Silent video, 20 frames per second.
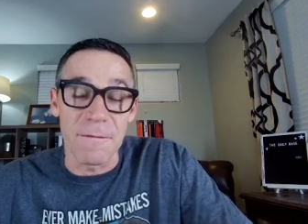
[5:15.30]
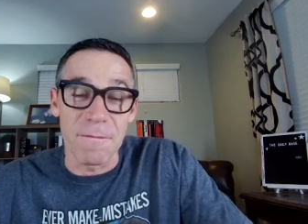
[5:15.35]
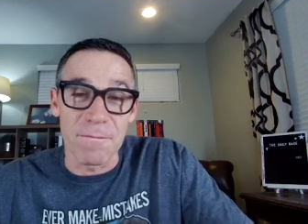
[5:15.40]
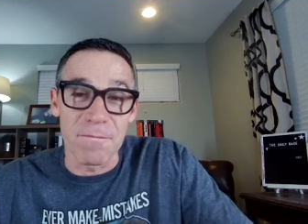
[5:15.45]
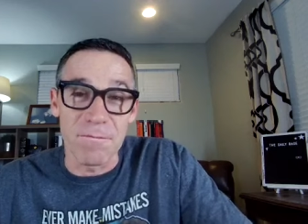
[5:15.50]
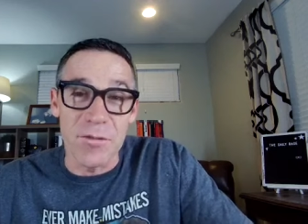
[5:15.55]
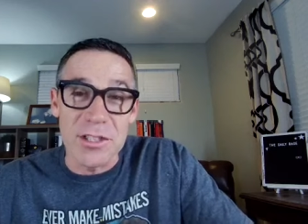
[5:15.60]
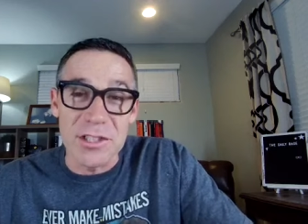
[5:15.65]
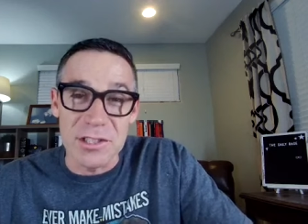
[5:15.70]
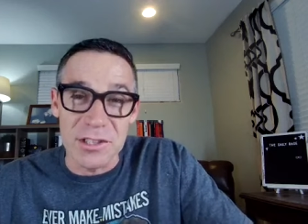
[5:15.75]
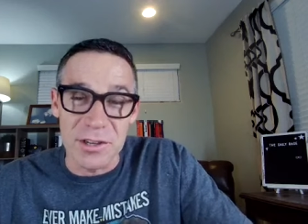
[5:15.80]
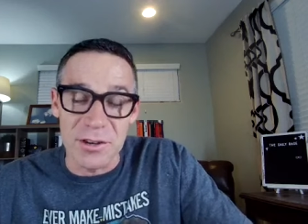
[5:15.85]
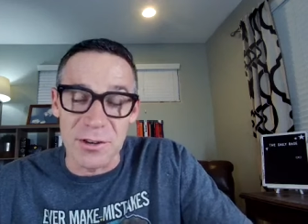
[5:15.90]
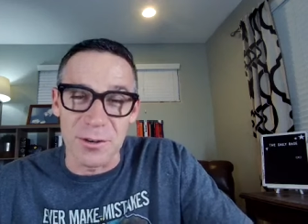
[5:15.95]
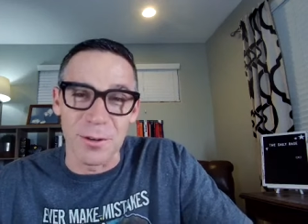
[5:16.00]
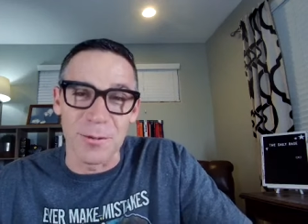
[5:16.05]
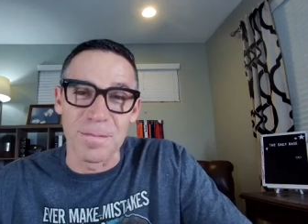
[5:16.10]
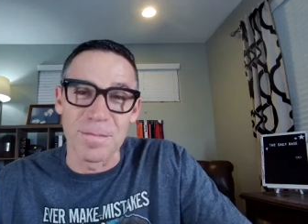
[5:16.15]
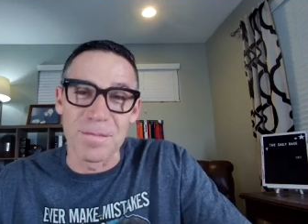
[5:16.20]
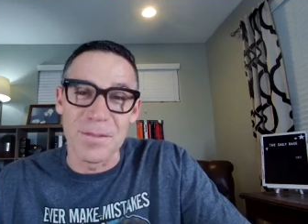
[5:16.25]

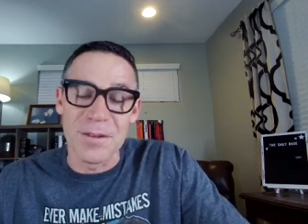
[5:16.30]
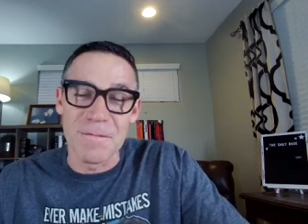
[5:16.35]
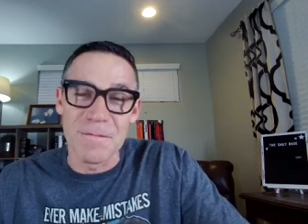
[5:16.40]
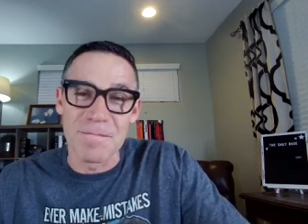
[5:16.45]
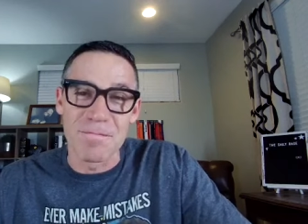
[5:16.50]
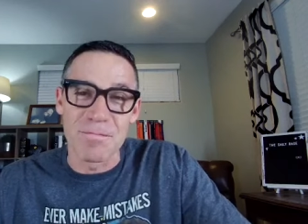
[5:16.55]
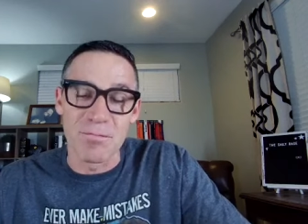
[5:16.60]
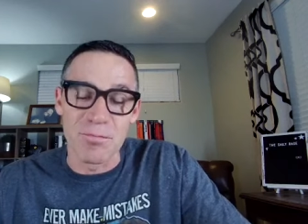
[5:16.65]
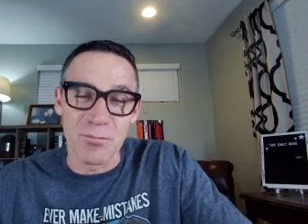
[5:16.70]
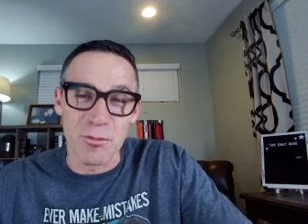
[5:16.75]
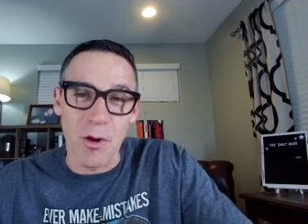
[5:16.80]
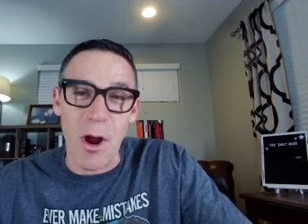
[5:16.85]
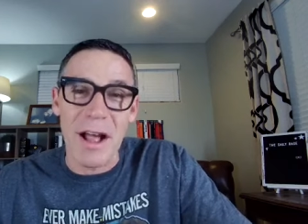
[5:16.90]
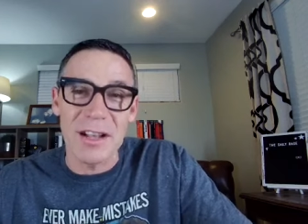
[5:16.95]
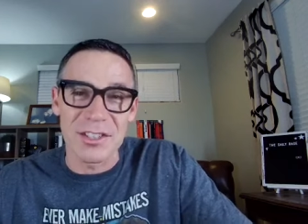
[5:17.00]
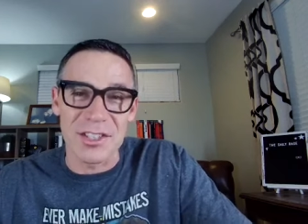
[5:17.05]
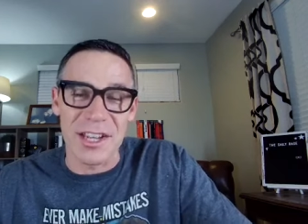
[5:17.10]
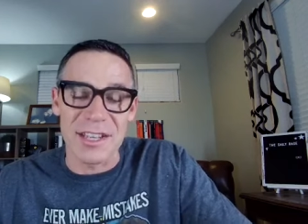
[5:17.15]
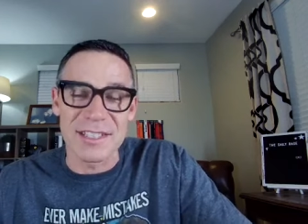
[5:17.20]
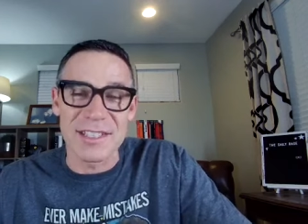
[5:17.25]
physical
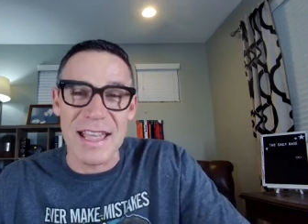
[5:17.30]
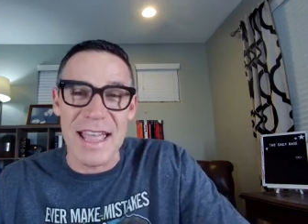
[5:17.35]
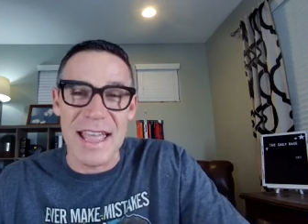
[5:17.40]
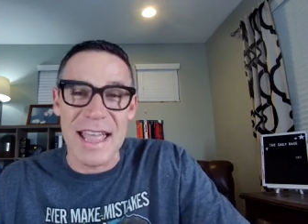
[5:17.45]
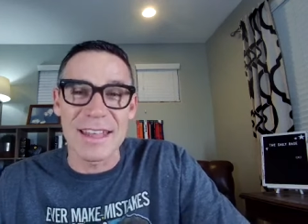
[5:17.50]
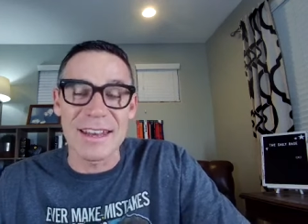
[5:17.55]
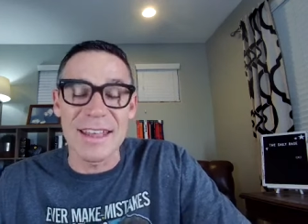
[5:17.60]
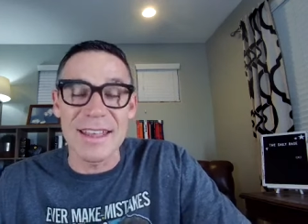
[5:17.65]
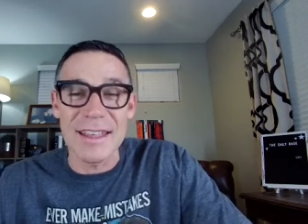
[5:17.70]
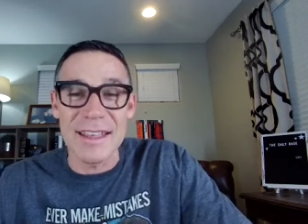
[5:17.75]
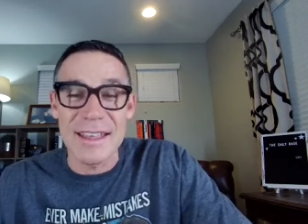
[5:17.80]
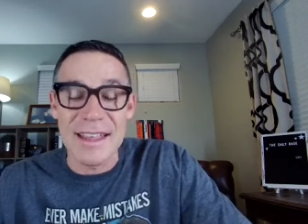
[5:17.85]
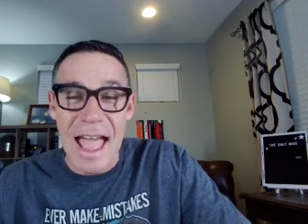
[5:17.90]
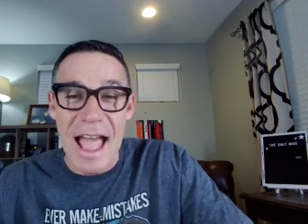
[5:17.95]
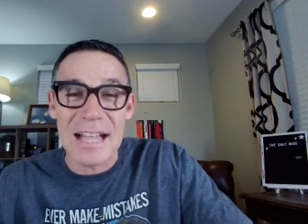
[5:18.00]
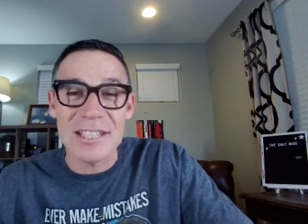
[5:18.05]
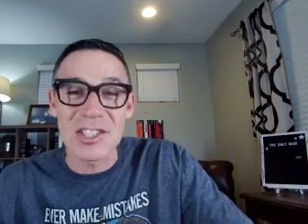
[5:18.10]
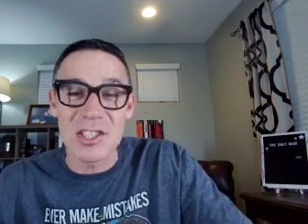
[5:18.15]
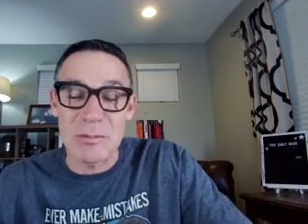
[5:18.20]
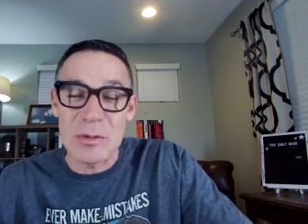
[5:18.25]
project and
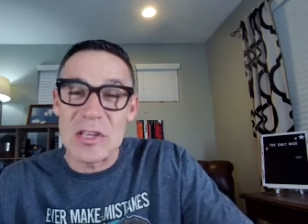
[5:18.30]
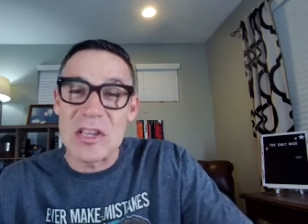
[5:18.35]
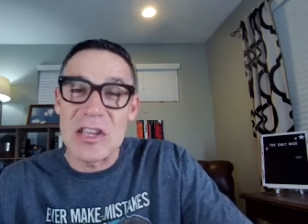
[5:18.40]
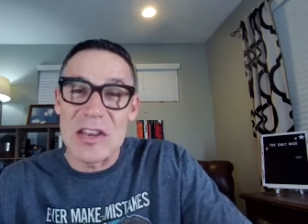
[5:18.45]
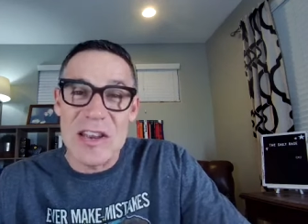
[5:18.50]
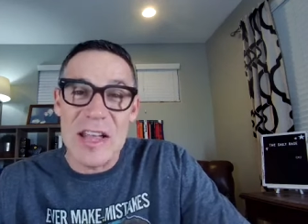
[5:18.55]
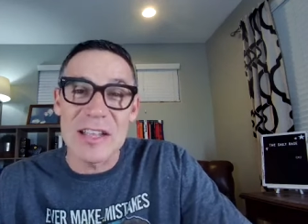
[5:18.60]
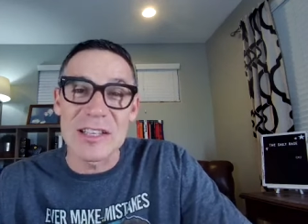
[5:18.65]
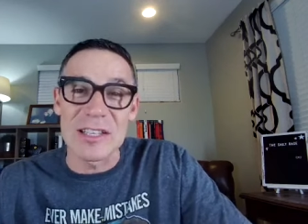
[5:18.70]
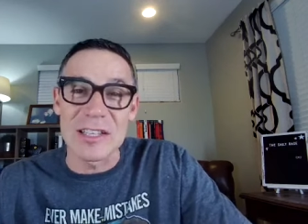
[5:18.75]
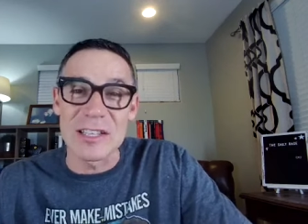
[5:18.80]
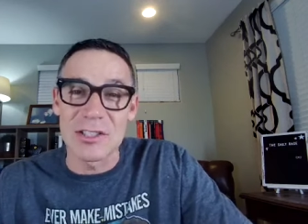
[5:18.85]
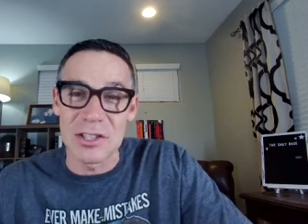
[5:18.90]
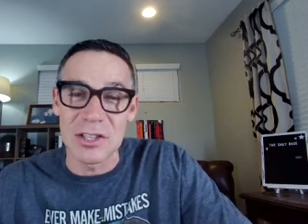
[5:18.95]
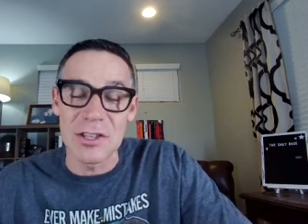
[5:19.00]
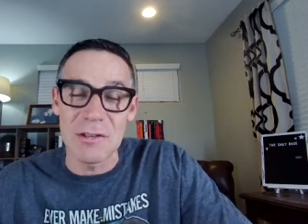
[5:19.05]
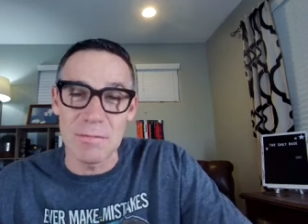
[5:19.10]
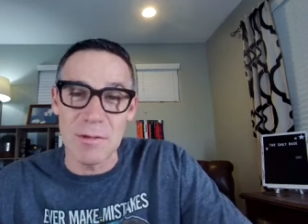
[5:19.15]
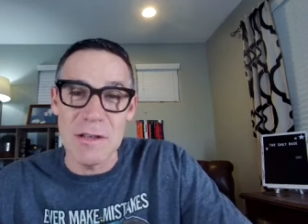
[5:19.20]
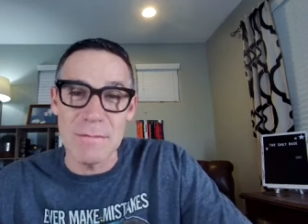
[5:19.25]
has to be connected to
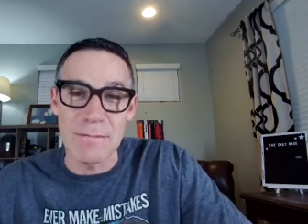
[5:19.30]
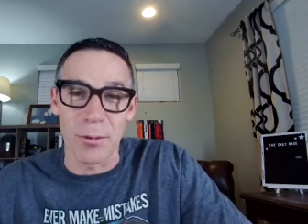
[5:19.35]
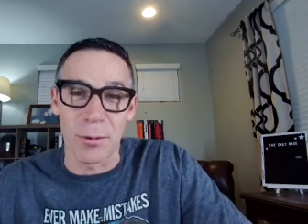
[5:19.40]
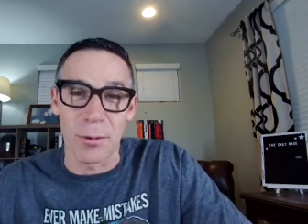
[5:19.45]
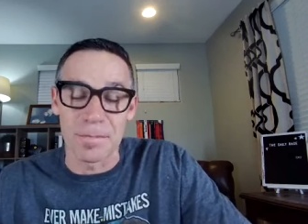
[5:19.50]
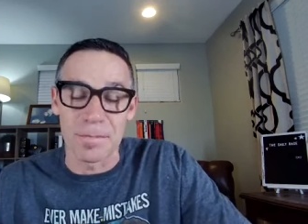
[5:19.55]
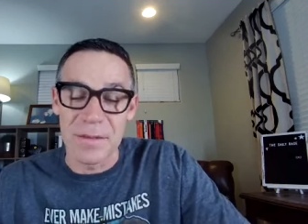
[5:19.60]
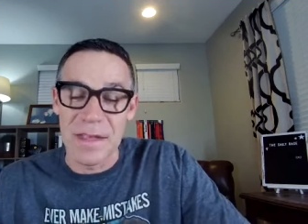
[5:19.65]
the people.